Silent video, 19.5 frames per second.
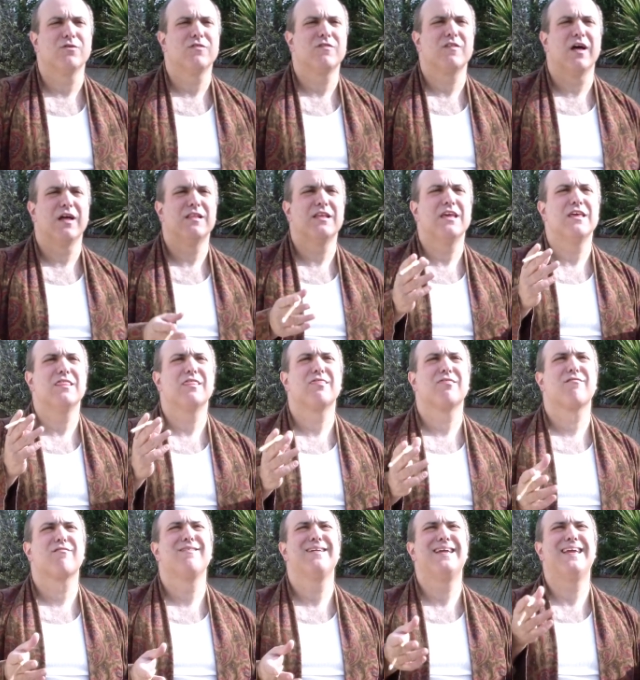to study
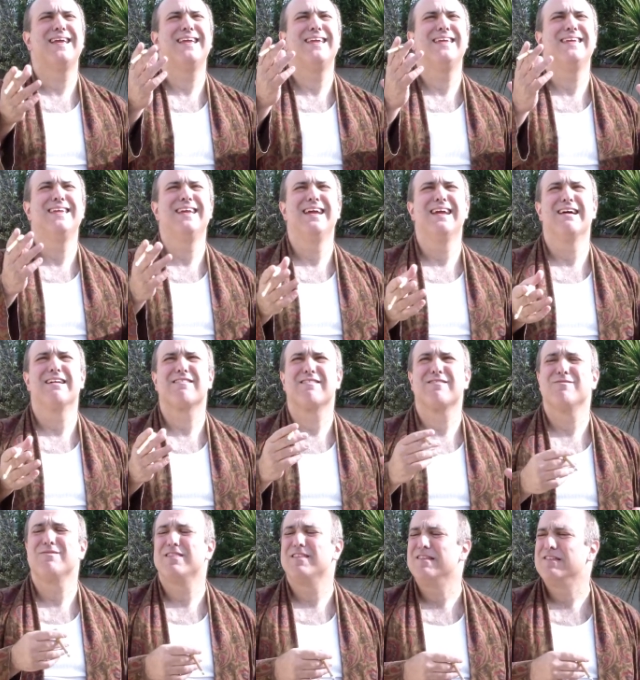three
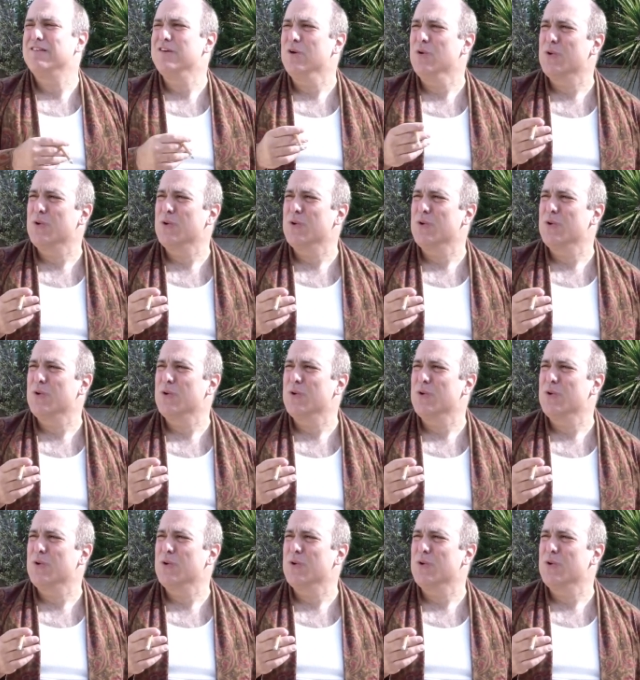years with